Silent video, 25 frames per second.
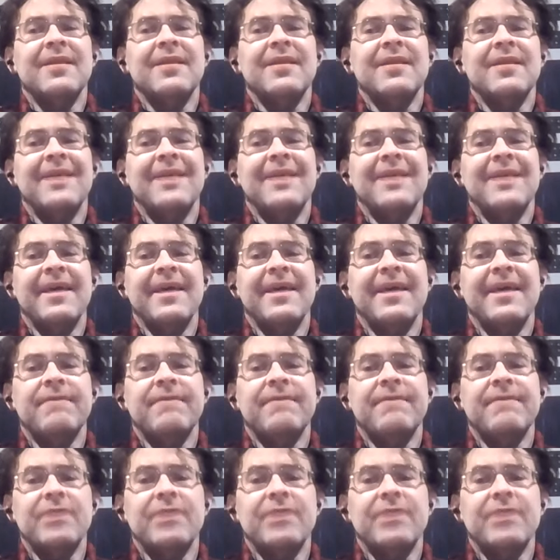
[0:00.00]
they have
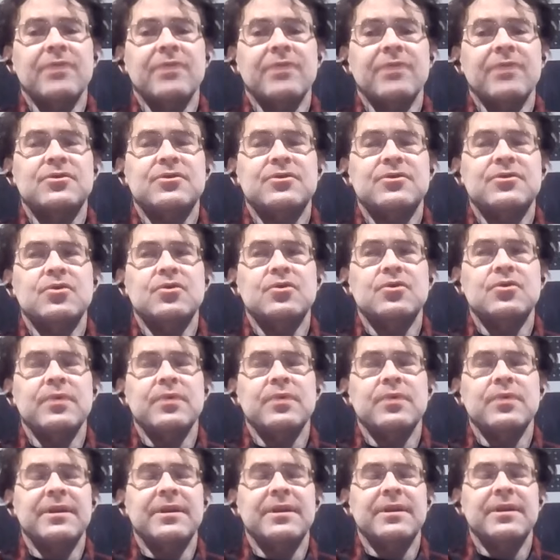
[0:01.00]
failed to
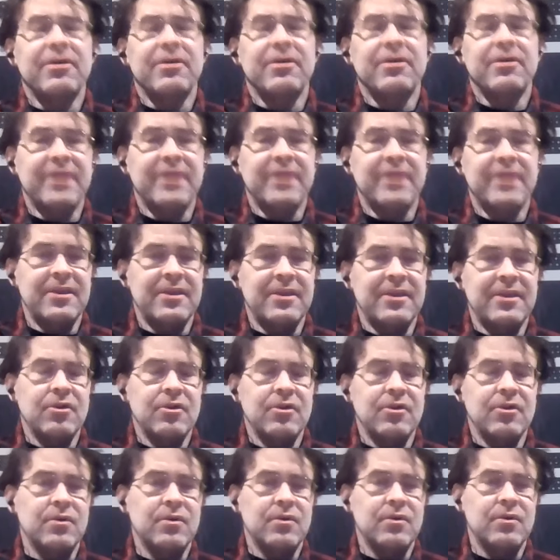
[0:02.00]
interrogate their
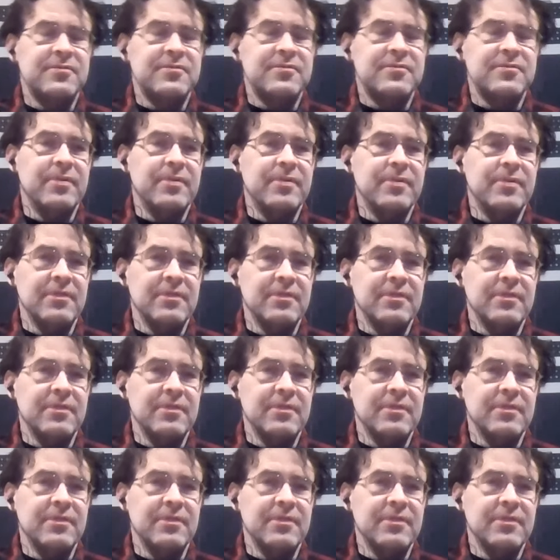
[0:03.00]
own experience,